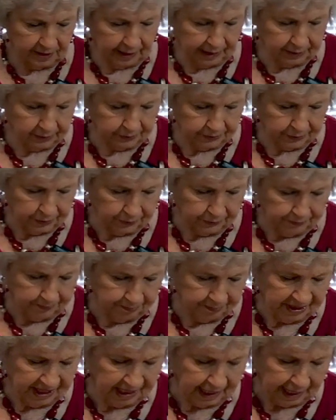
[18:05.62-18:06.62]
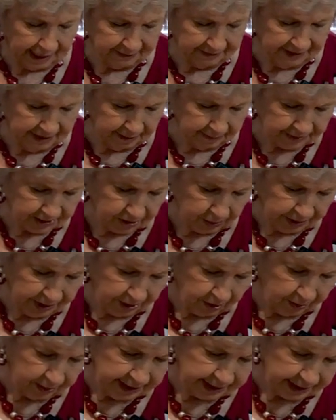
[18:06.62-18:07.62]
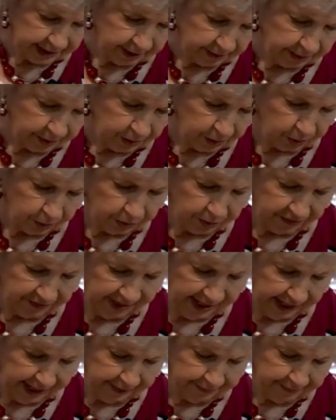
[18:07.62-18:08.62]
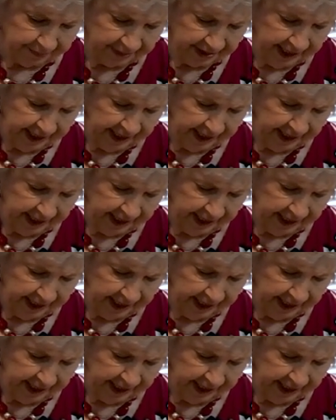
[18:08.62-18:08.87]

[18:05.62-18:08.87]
I don't know. They liked them, so we'd always get them an order of that.